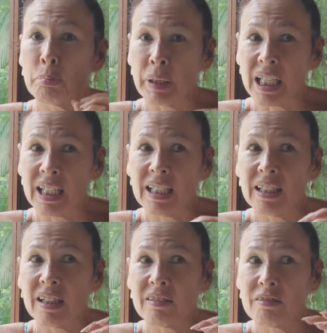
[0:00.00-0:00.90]

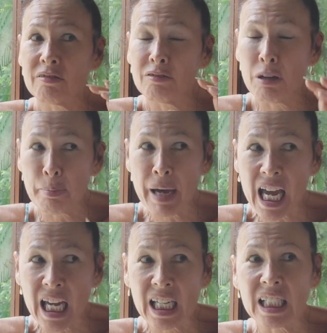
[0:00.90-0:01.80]
be
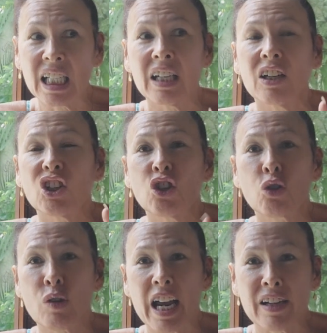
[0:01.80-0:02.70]
remain
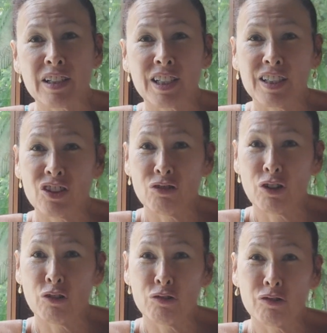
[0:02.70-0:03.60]
grounded in your
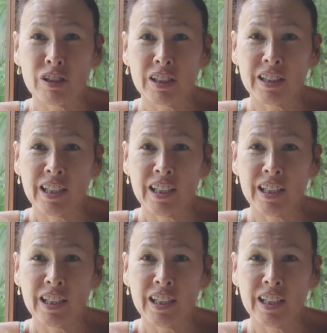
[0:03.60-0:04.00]
own